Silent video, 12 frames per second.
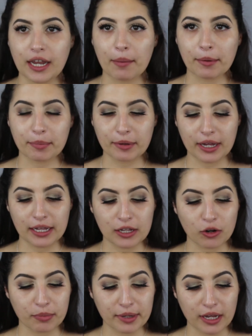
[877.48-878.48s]
Now I'm gonna put a
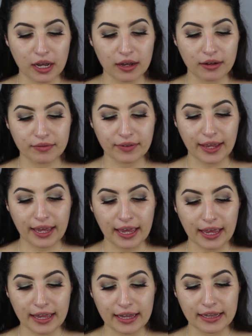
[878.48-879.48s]
little bit of
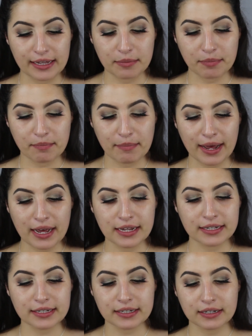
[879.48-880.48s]
a lip
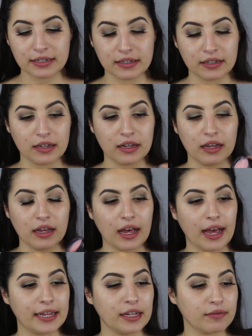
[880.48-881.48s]
mask.
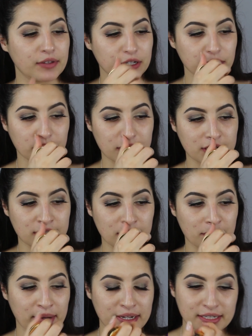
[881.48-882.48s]
I love this one. This is
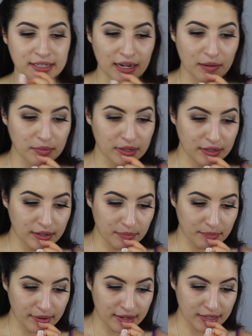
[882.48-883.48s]
the Best Damn
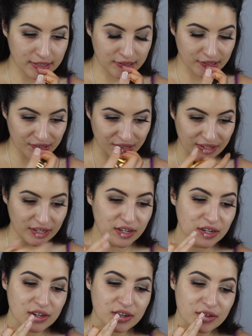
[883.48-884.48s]
Lip Mask
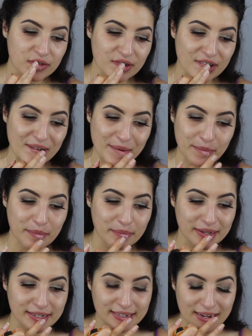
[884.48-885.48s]
from
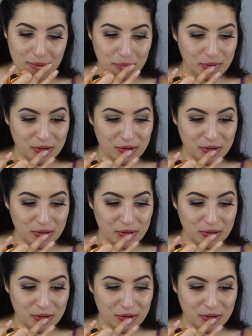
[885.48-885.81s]
Best Damn